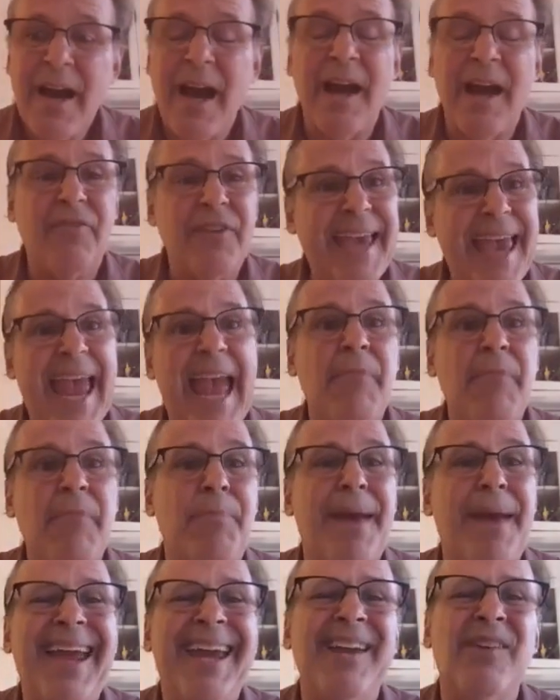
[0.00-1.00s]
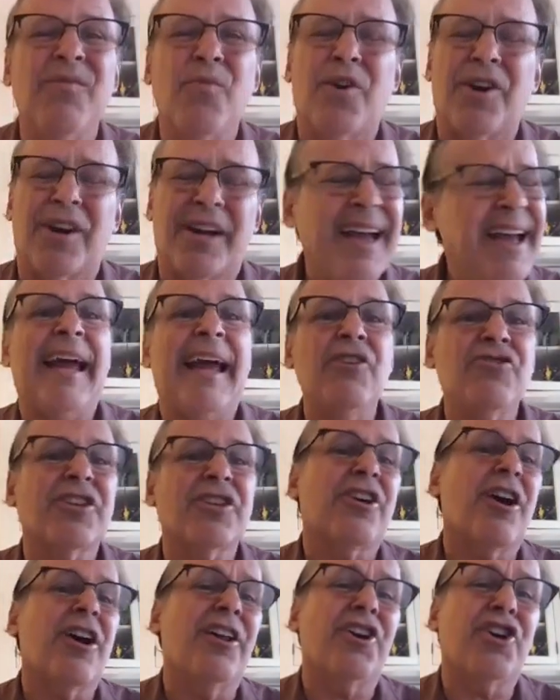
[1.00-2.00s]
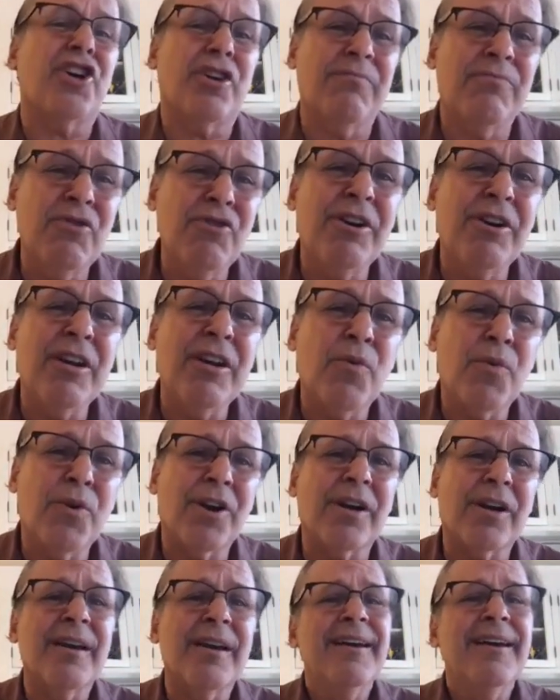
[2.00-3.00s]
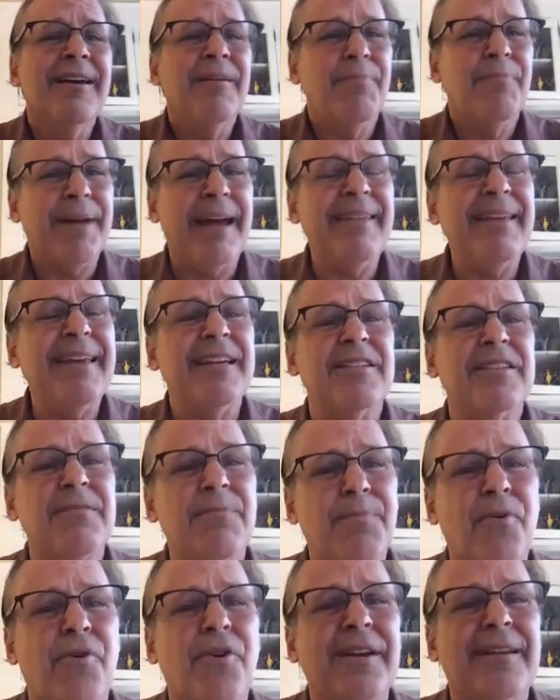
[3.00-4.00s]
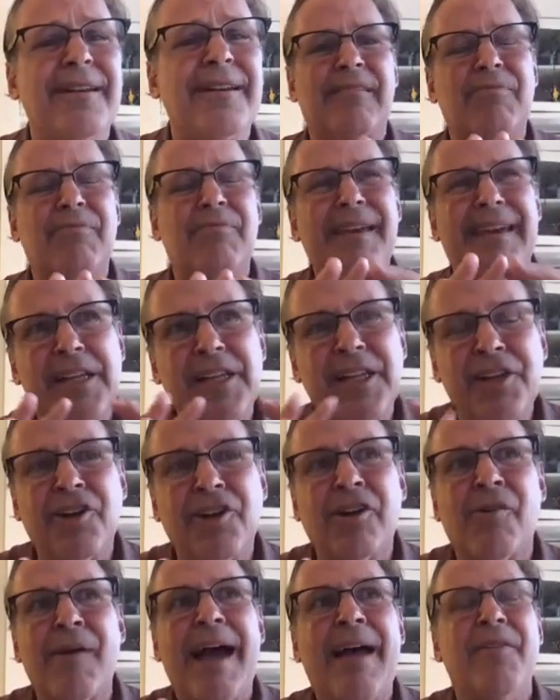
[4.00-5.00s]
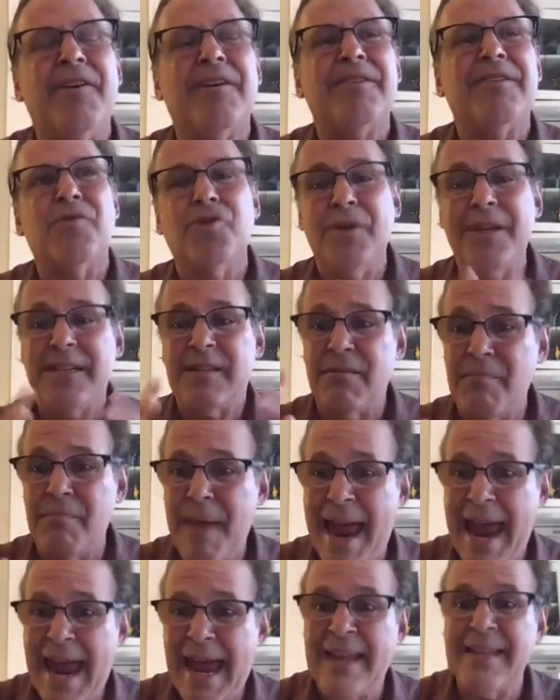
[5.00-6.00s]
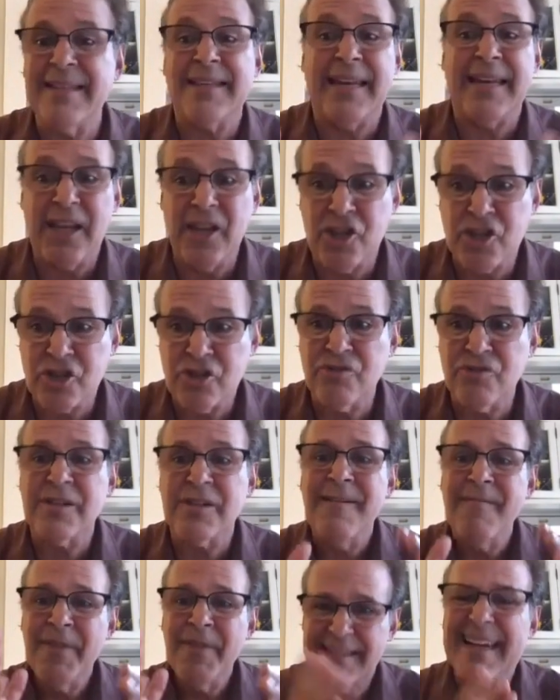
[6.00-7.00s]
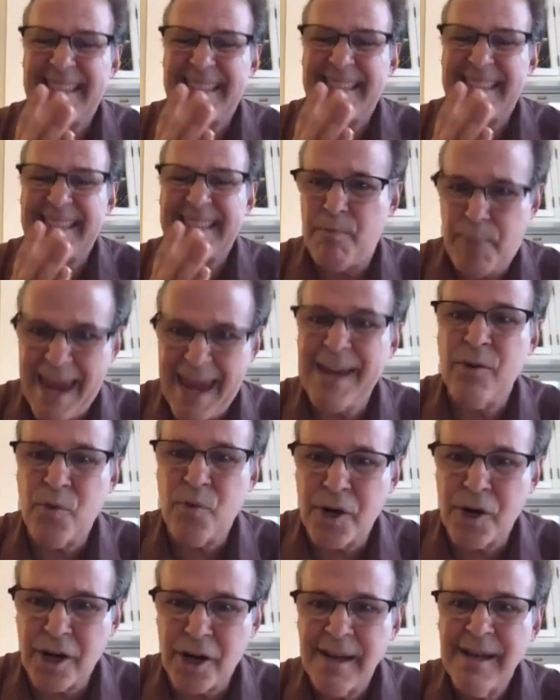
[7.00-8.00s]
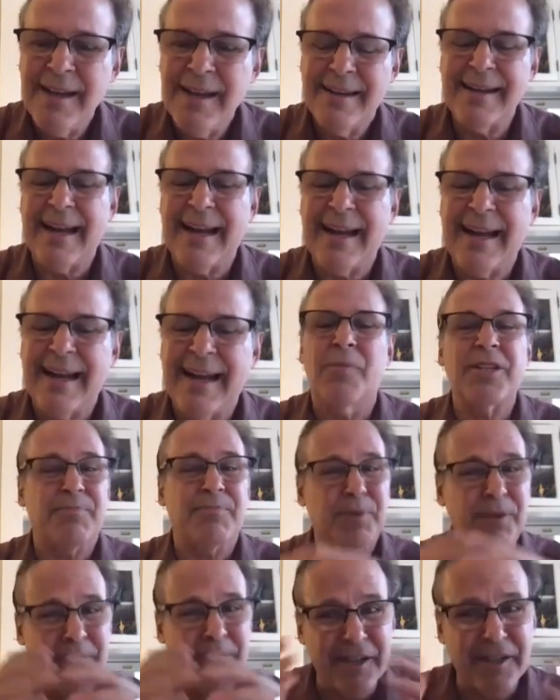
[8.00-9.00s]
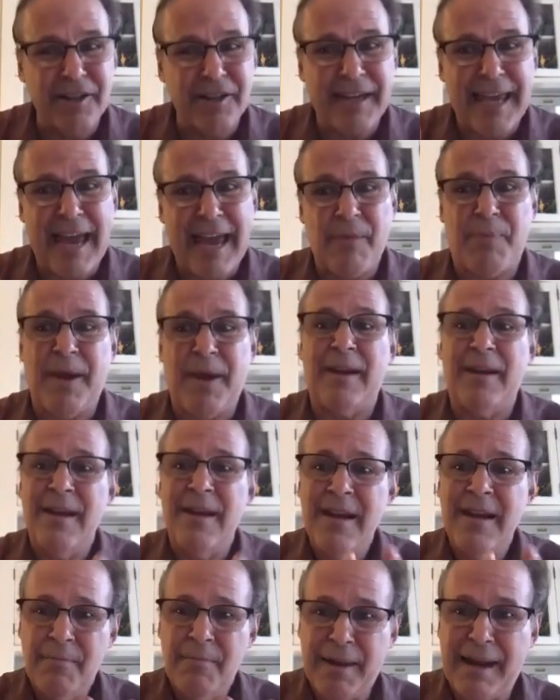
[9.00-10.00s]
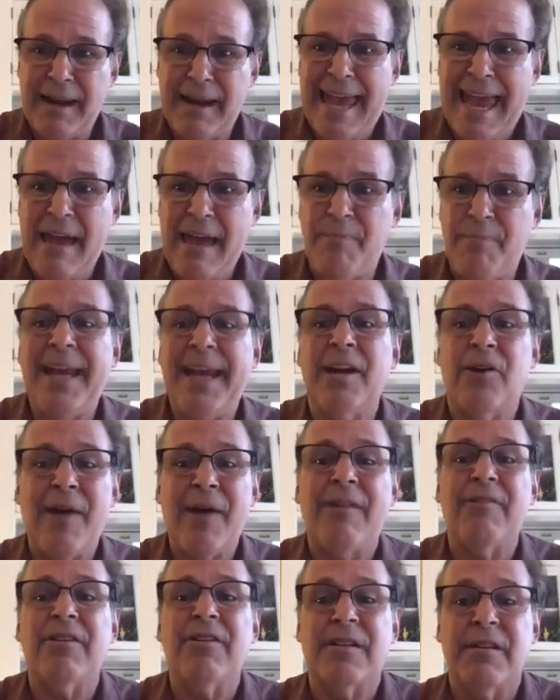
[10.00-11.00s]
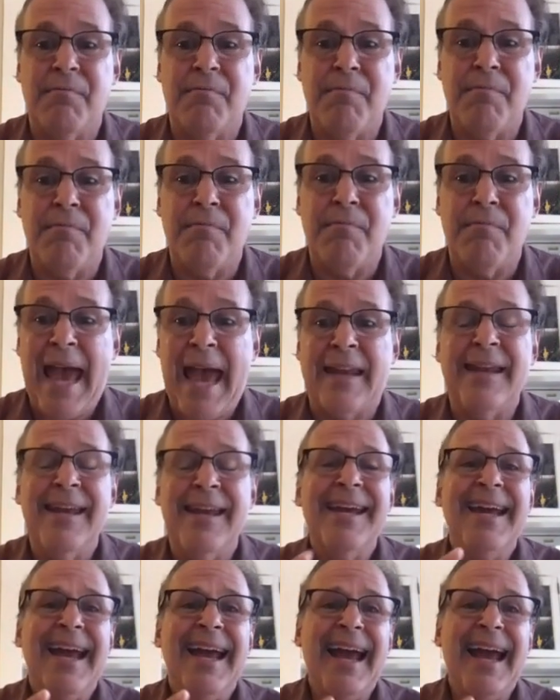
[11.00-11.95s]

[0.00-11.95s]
of campaign work. I used to call it community work, but I think it's important to be clear around this, doing demands and issues. It's campaign work, not so much a political campaign, but a campaign around a demand.